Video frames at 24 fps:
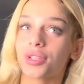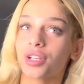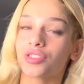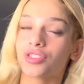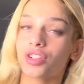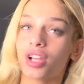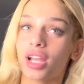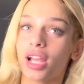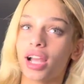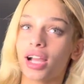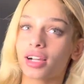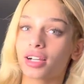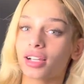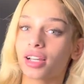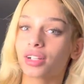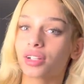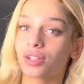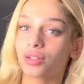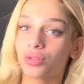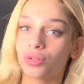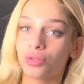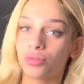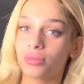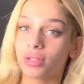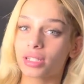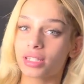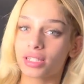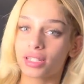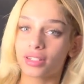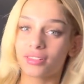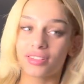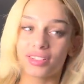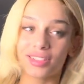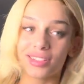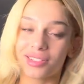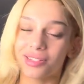i try to act like a cool
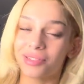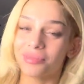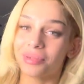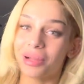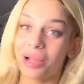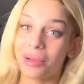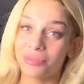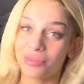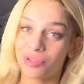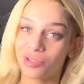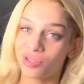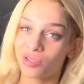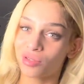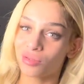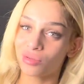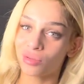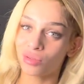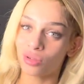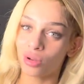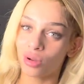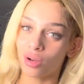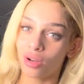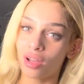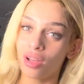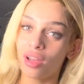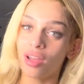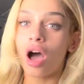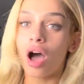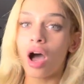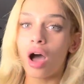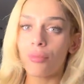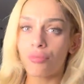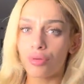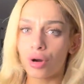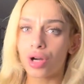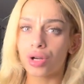mysterious girl but i'm just not
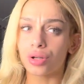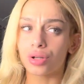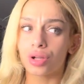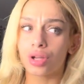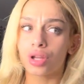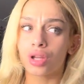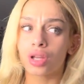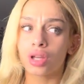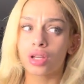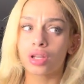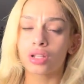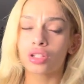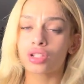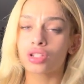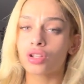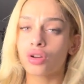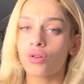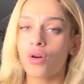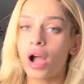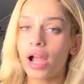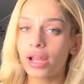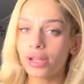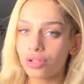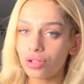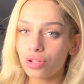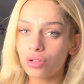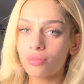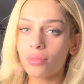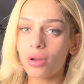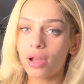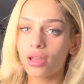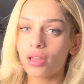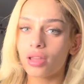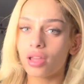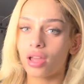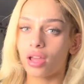bro so i knew
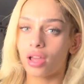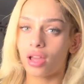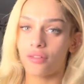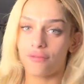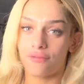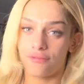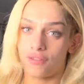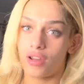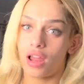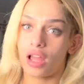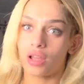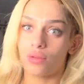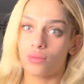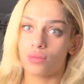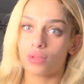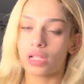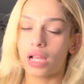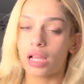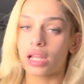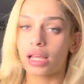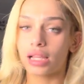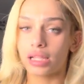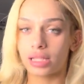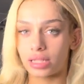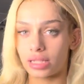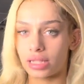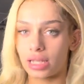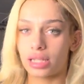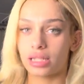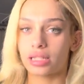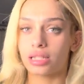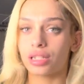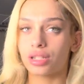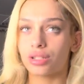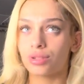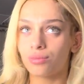my flight was at like six
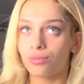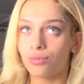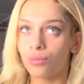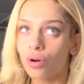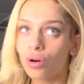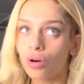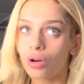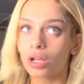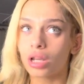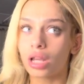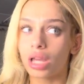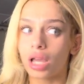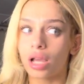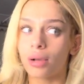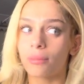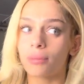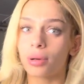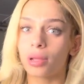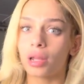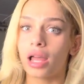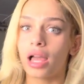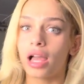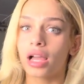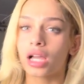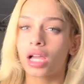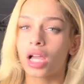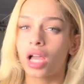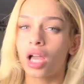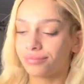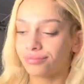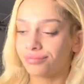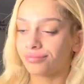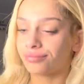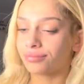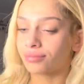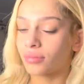this morning but like
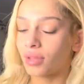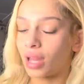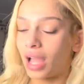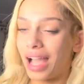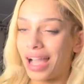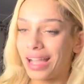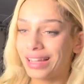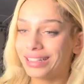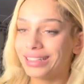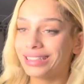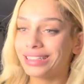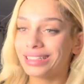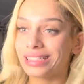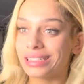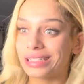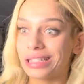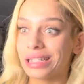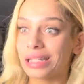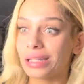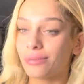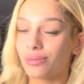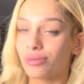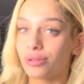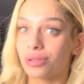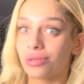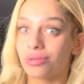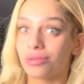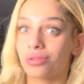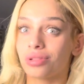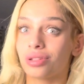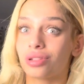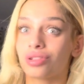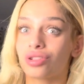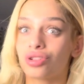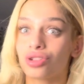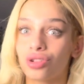I didn't deep with all
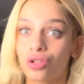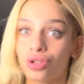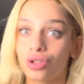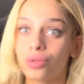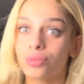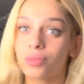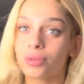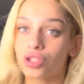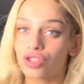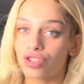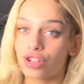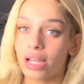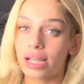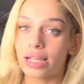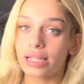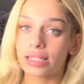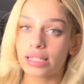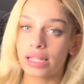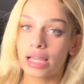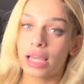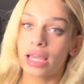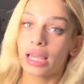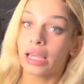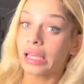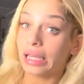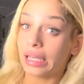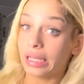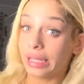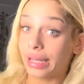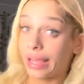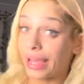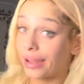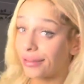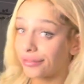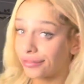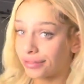the tube strikes and
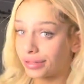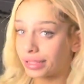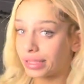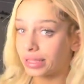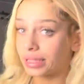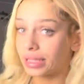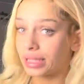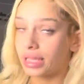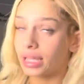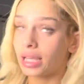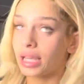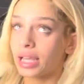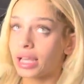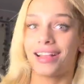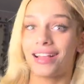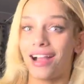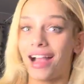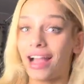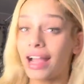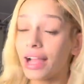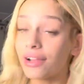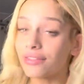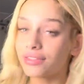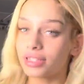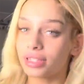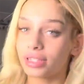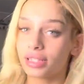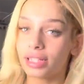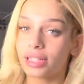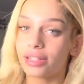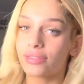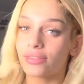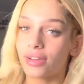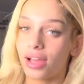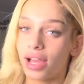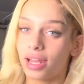everything. I have to
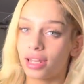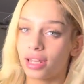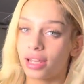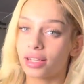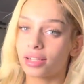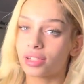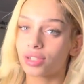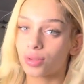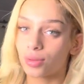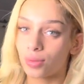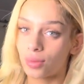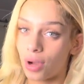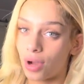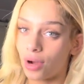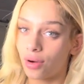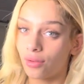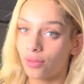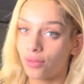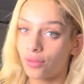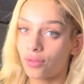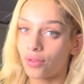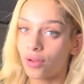leave at like 12